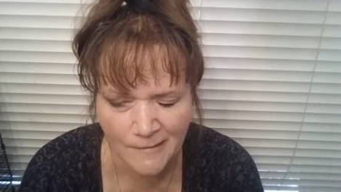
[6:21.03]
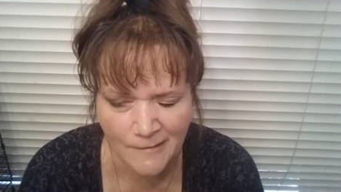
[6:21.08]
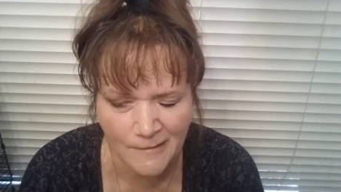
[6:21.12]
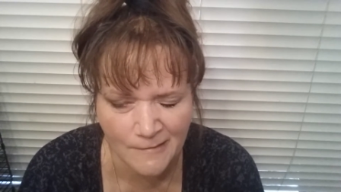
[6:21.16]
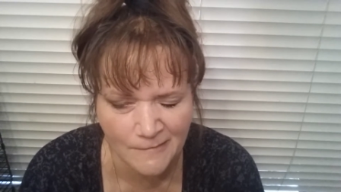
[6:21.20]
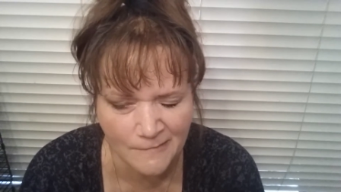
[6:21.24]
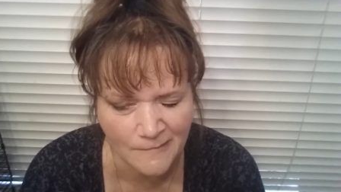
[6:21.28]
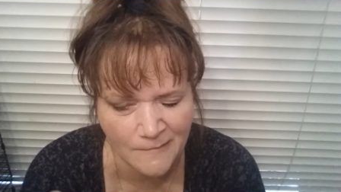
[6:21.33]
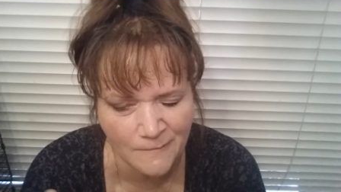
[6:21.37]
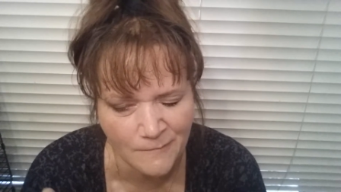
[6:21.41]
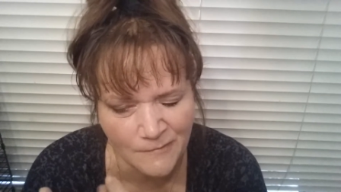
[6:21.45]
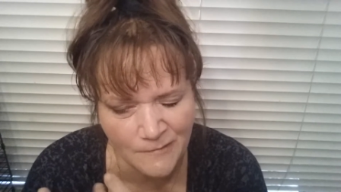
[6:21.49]

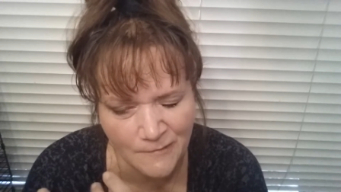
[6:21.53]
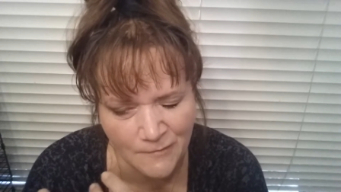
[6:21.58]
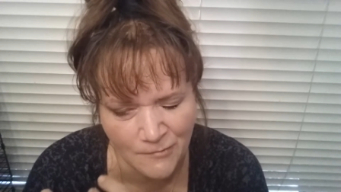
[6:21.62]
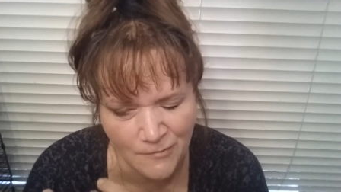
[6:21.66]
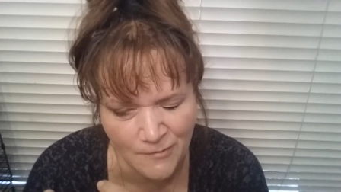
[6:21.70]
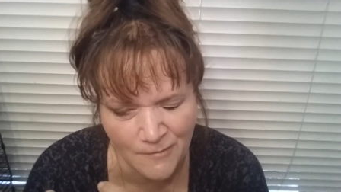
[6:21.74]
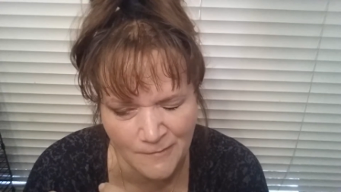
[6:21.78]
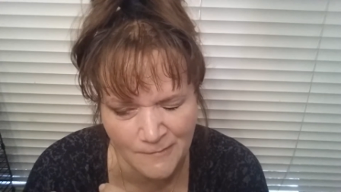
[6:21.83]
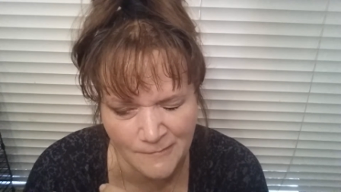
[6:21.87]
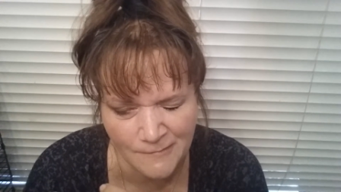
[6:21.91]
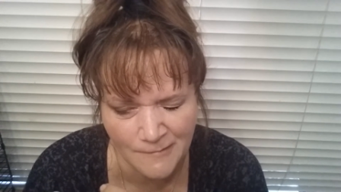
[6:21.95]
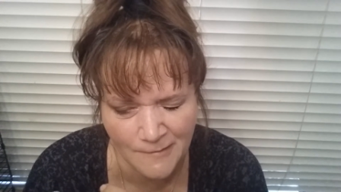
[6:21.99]
it seems to
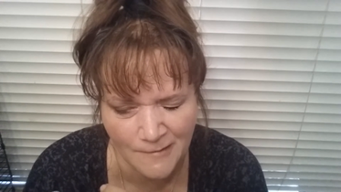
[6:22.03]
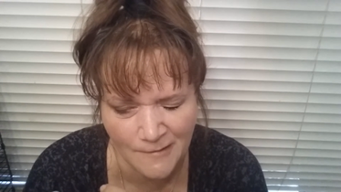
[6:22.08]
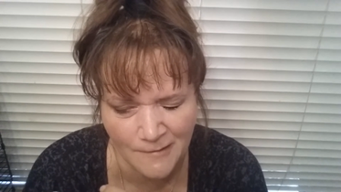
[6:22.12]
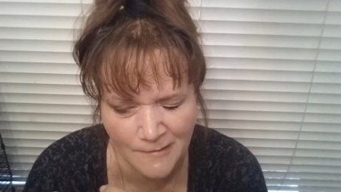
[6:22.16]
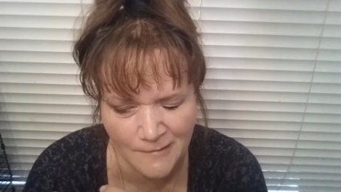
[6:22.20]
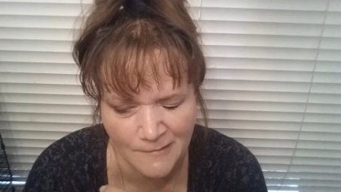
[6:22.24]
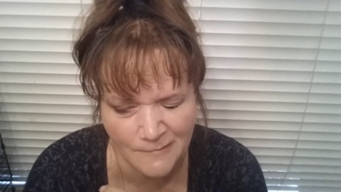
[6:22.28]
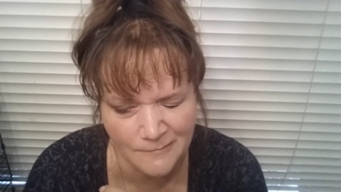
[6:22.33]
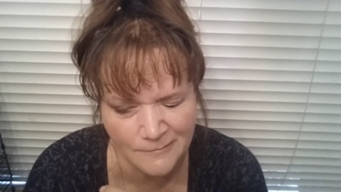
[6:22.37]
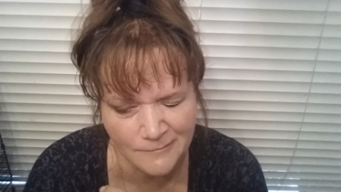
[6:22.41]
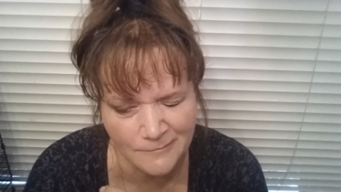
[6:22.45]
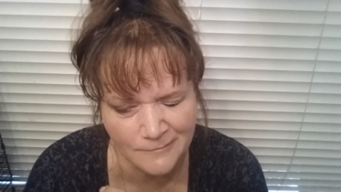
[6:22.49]
close,
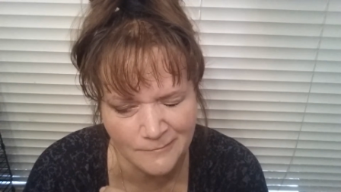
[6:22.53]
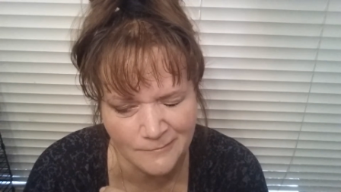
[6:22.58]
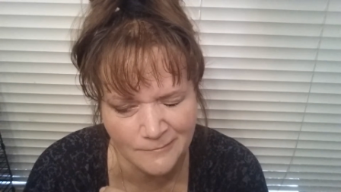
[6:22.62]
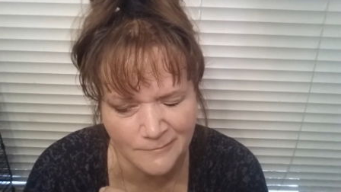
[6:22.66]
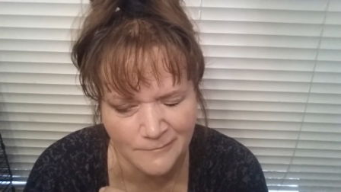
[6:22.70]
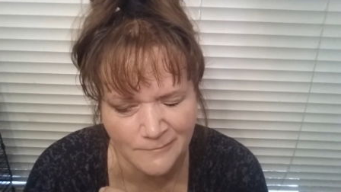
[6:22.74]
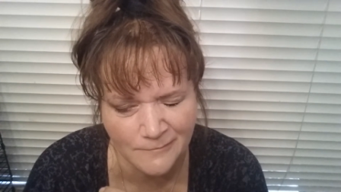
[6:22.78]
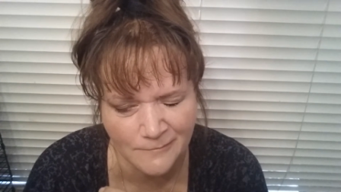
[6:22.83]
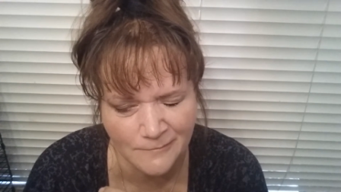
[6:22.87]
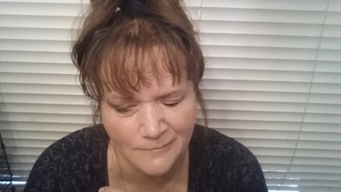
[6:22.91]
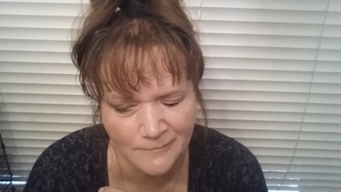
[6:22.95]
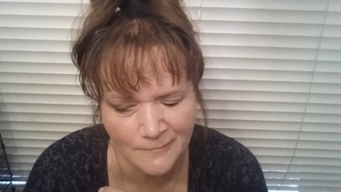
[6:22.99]

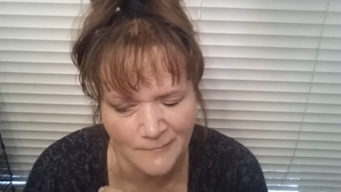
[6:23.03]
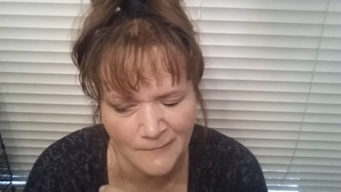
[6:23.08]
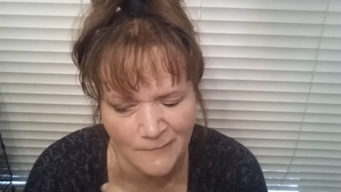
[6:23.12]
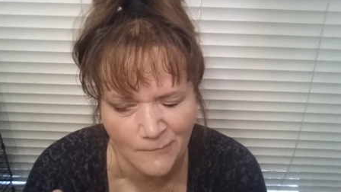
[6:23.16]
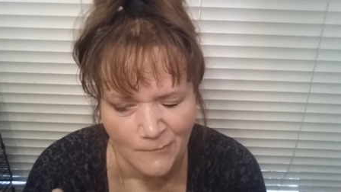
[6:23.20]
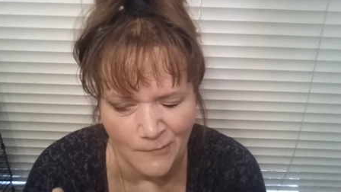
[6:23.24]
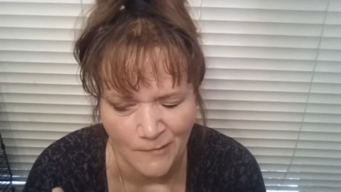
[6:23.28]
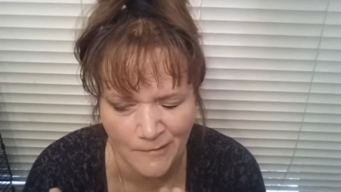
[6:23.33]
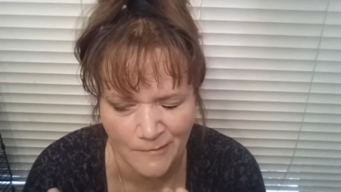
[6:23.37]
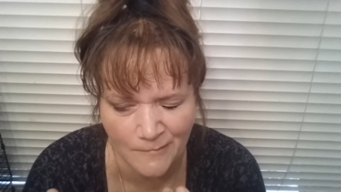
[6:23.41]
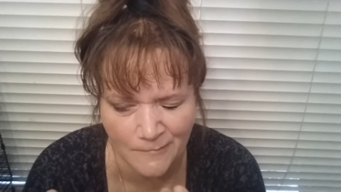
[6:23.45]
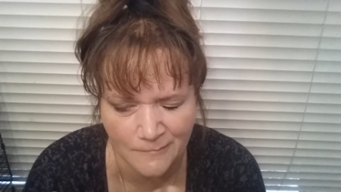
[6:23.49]

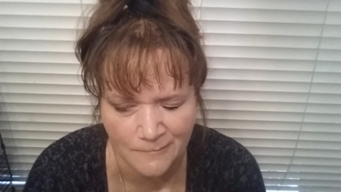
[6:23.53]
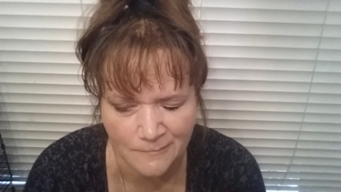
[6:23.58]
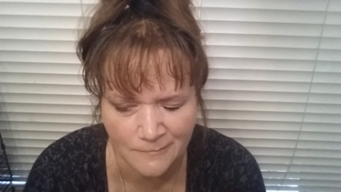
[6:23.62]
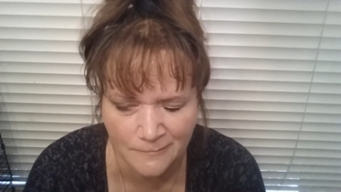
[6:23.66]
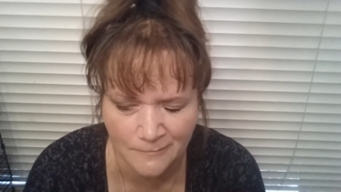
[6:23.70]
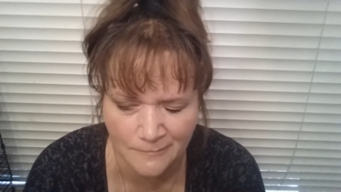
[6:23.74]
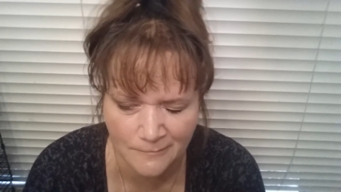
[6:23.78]
well,